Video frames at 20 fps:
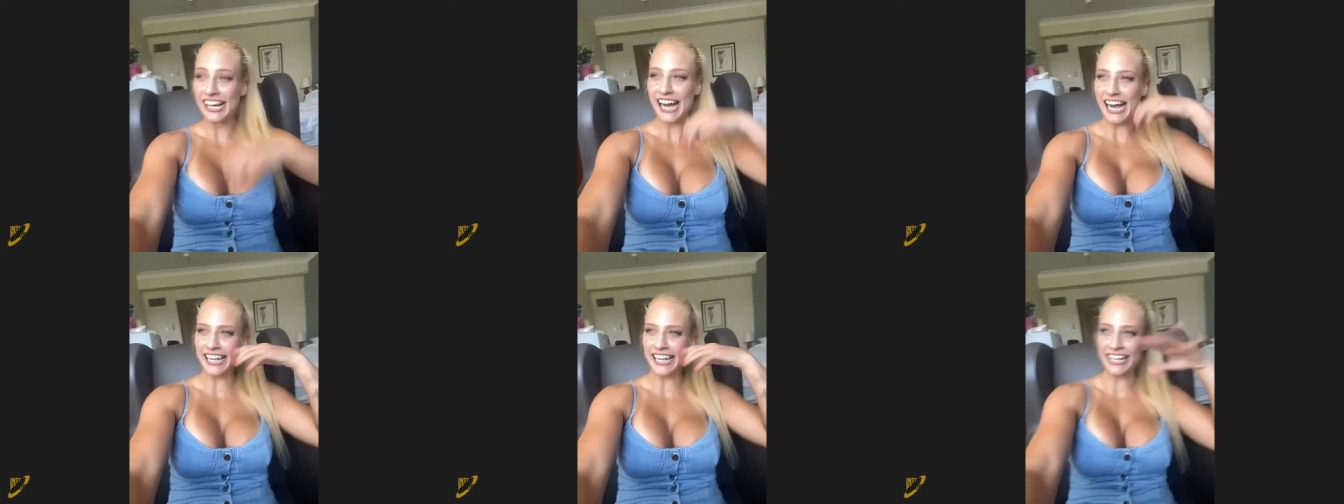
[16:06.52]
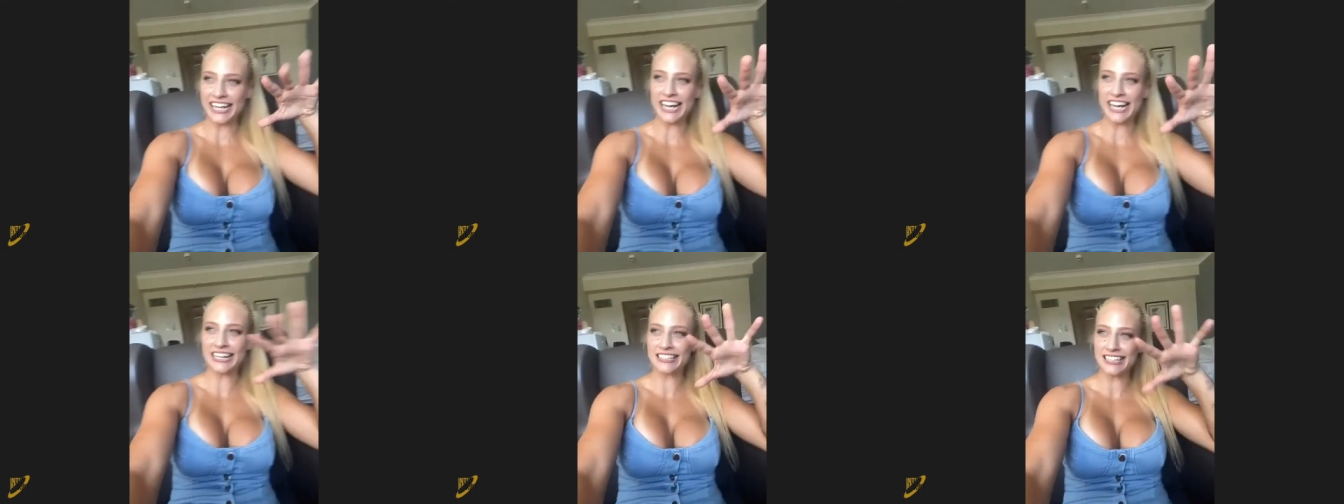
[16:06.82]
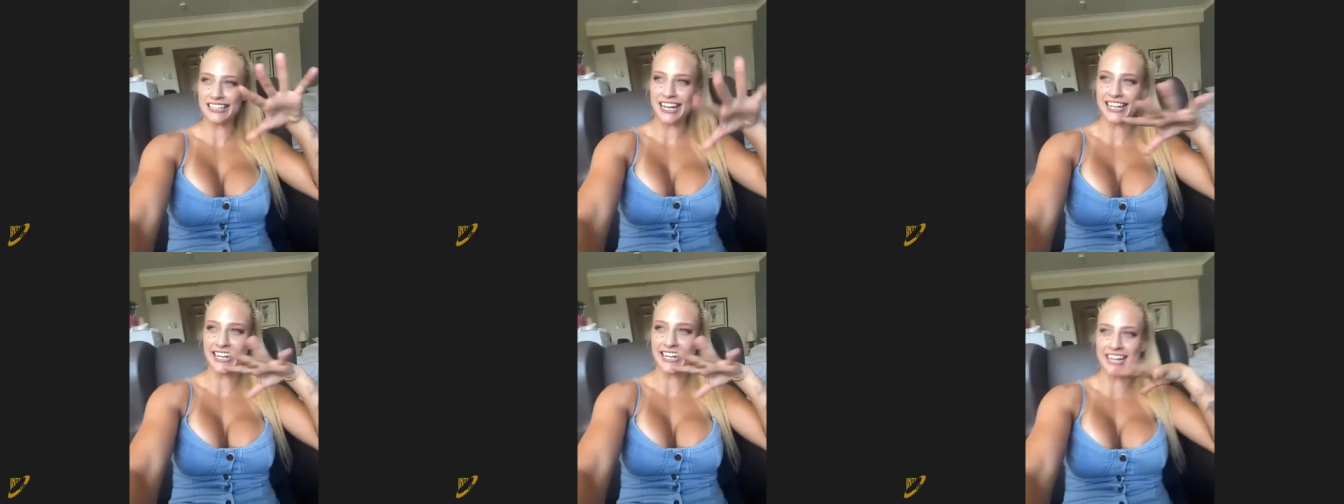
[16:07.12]
I get asked
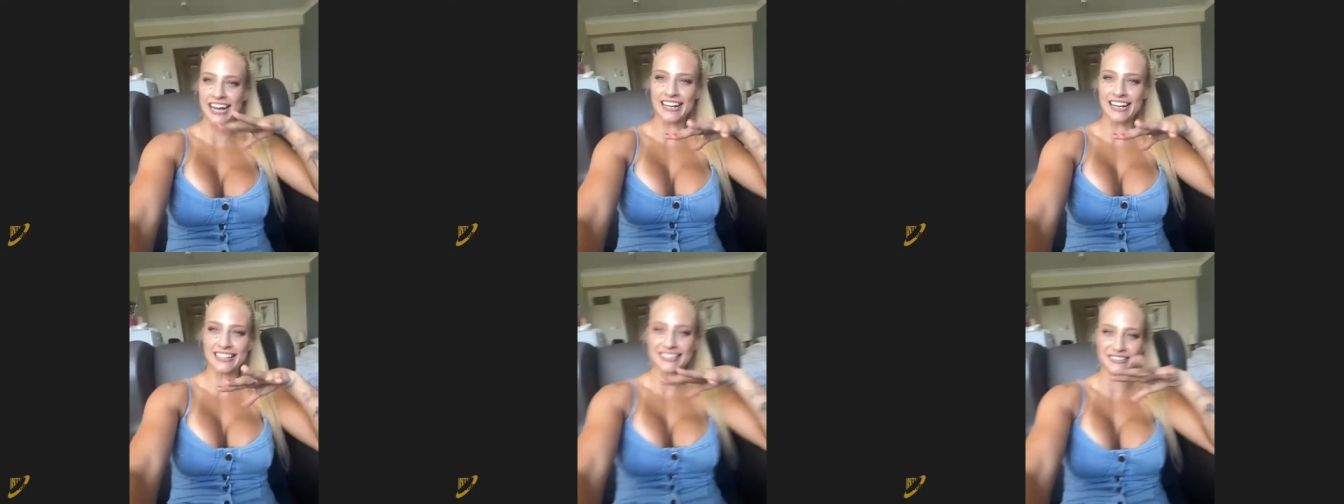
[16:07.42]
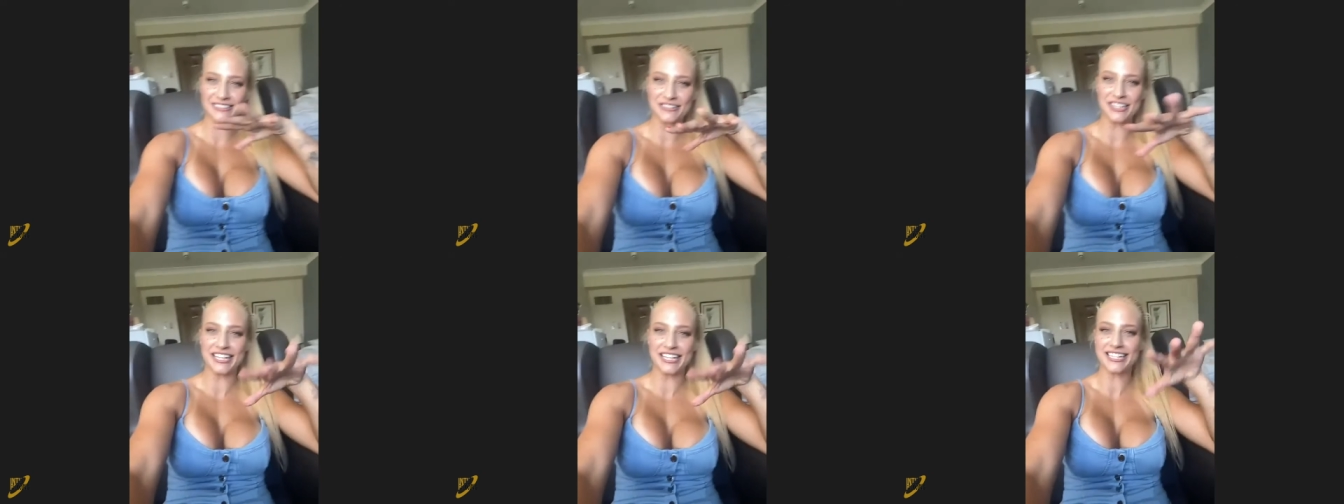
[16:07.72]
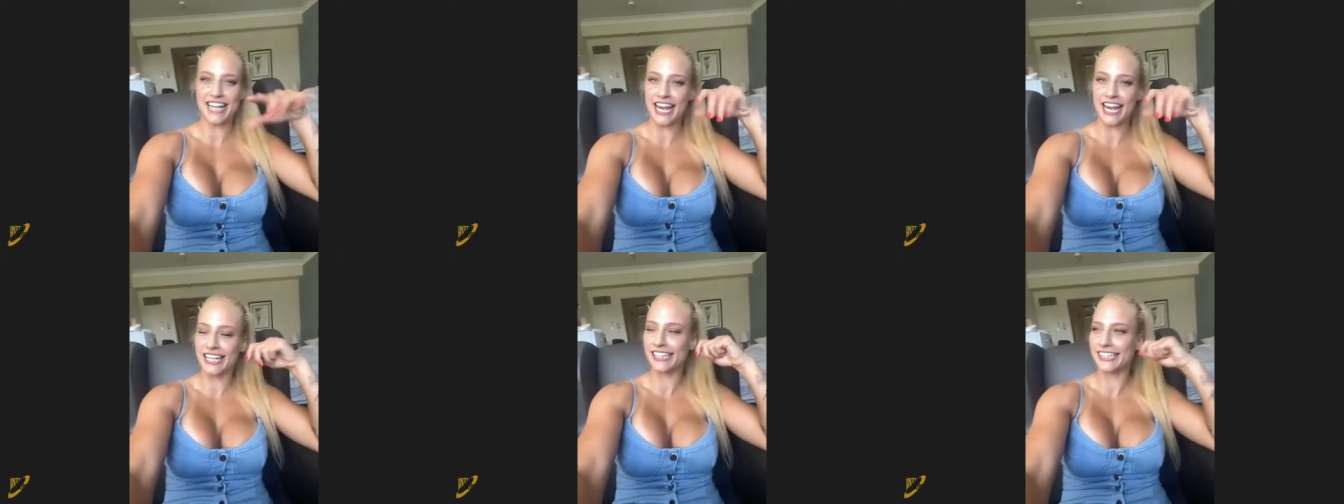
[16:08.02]
on the
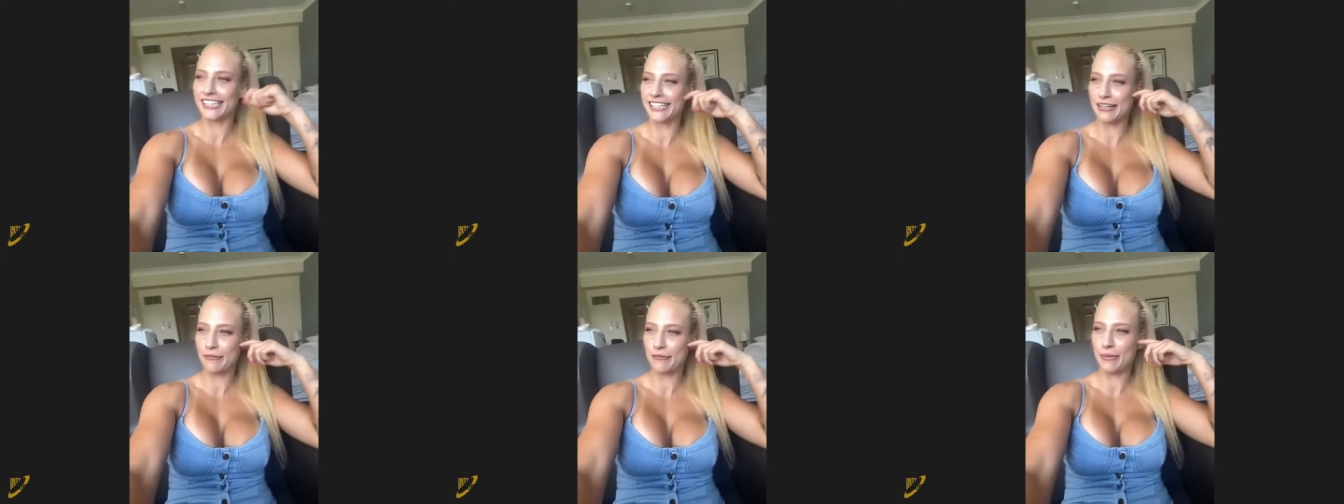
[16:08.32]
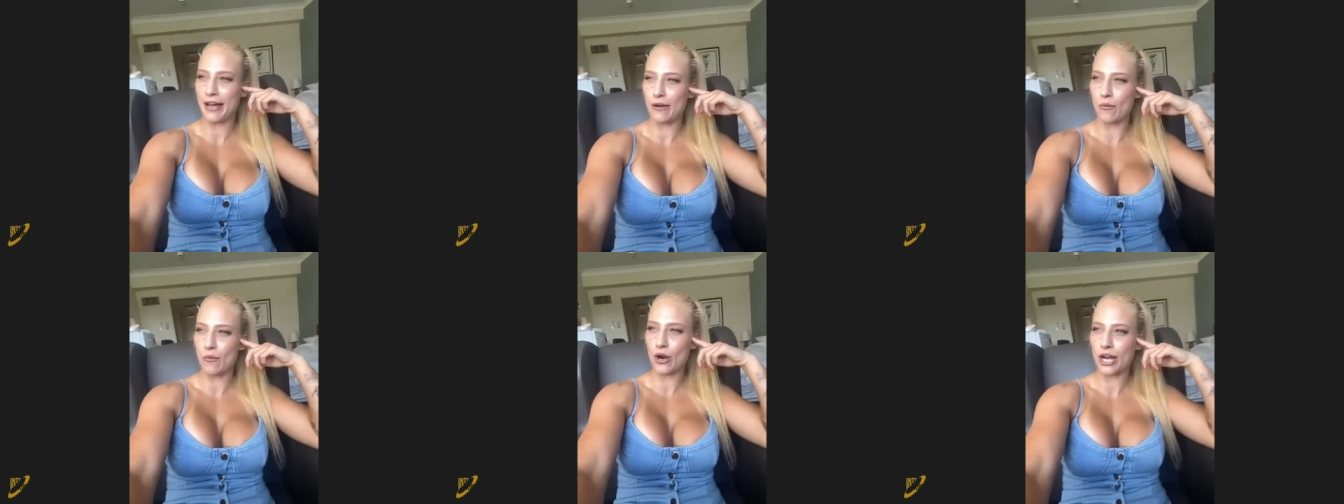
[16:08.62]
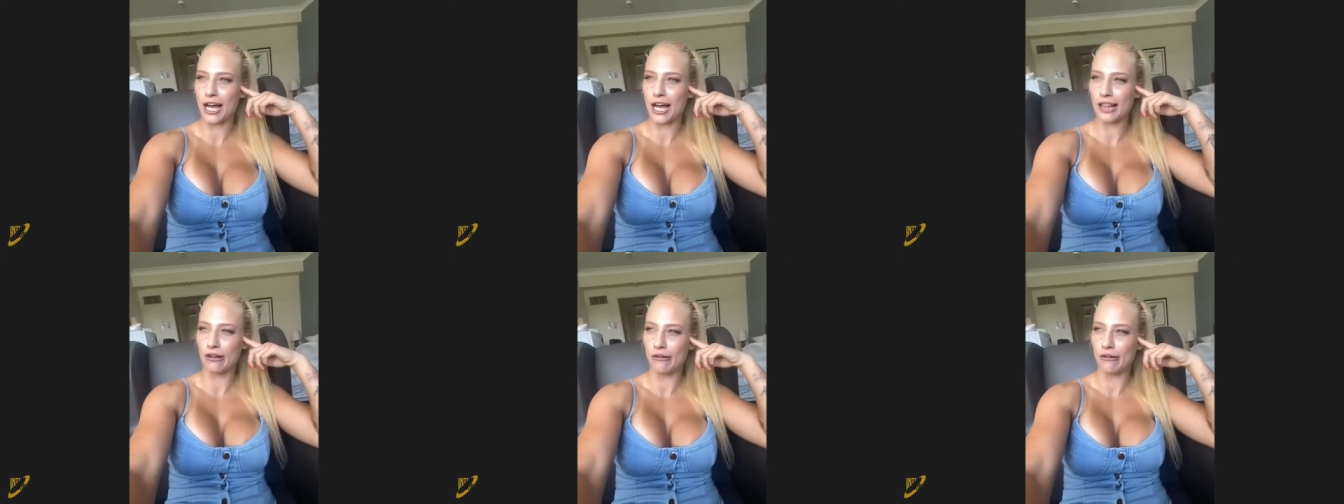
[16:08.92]
daily about what
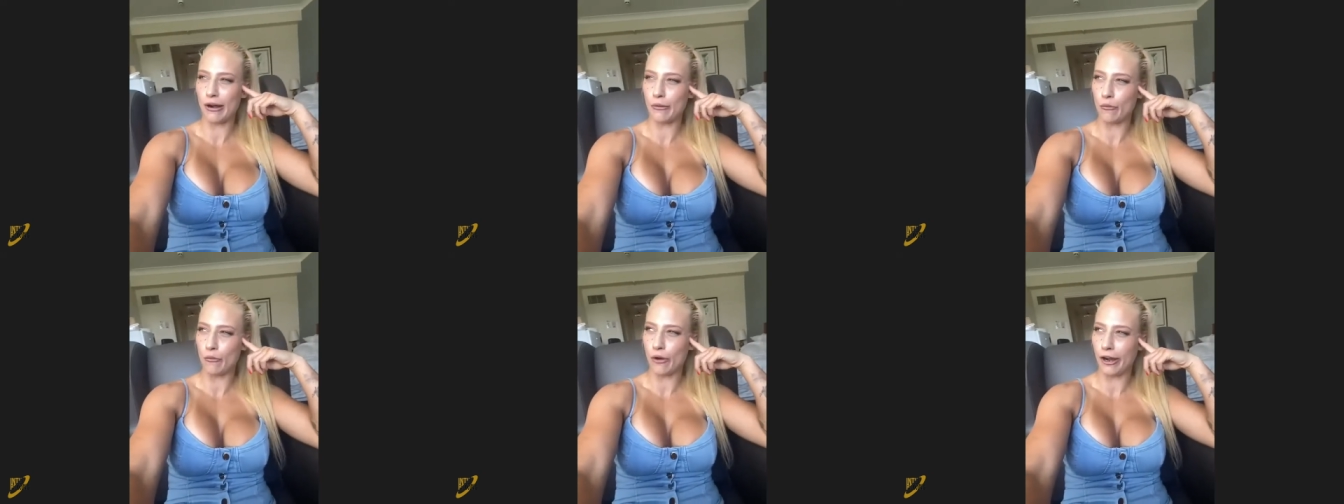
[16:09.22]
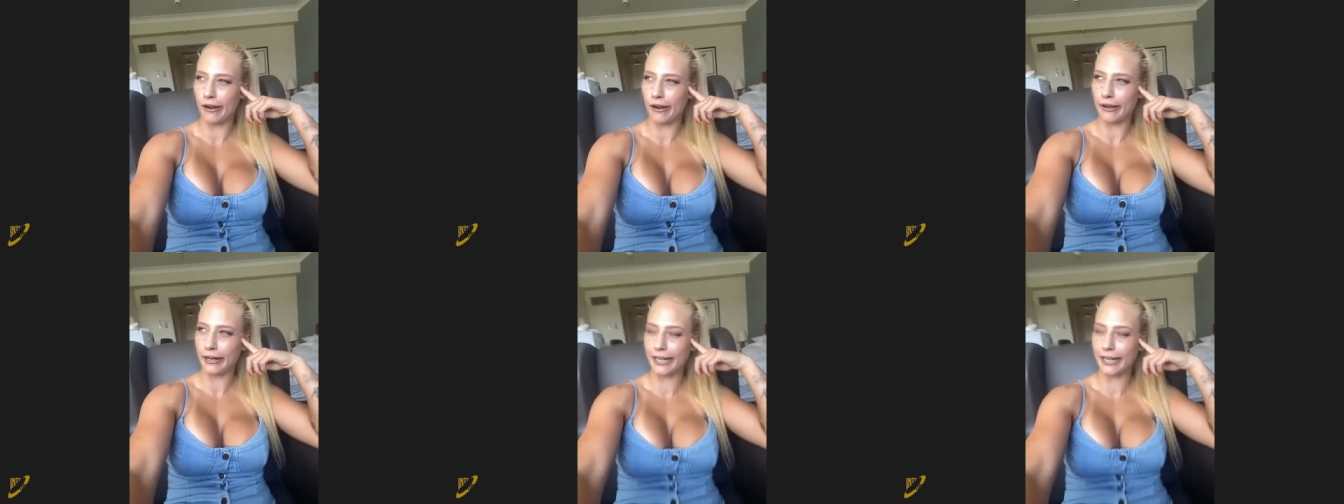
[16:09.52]
color I'm wearing.